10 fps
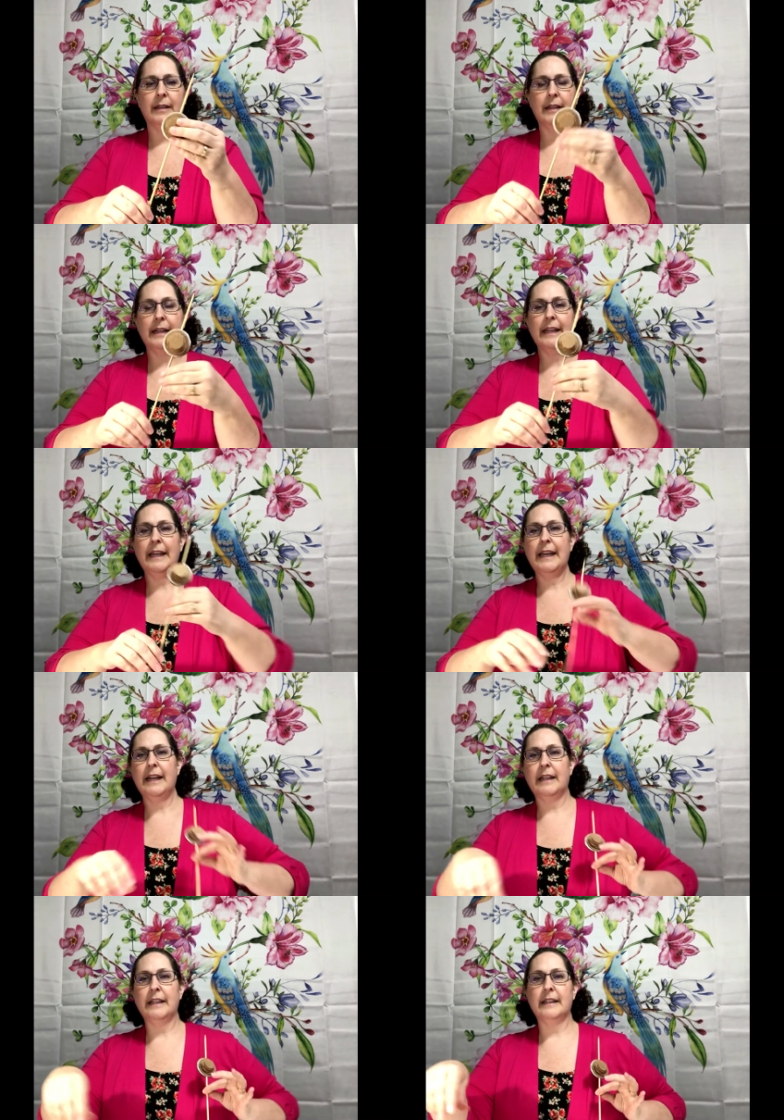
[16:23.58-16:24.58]
It can
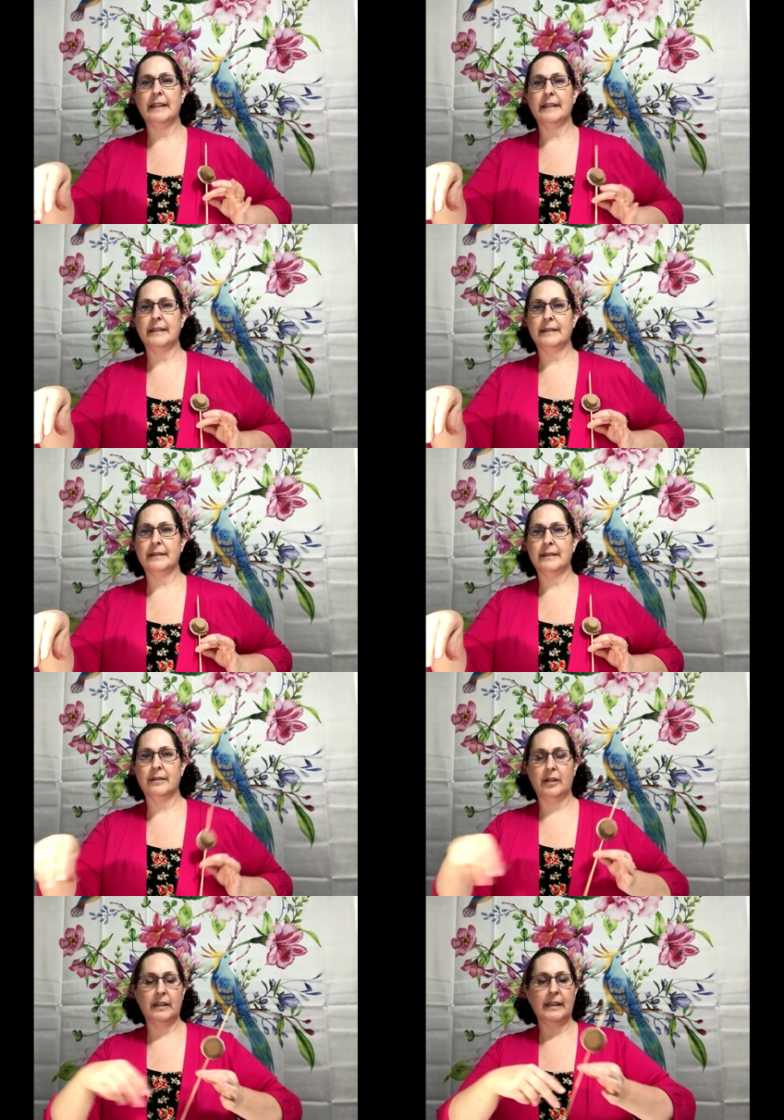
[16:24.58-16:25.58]
hang like this
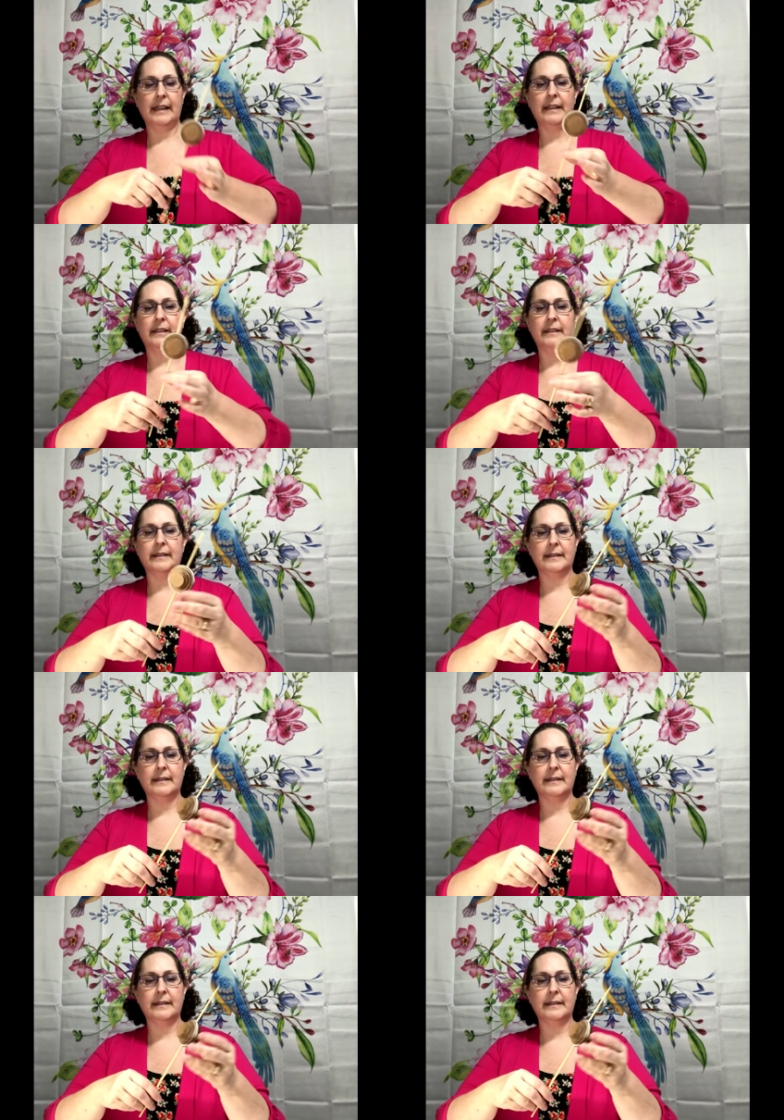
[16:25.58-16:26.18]
on the necklace.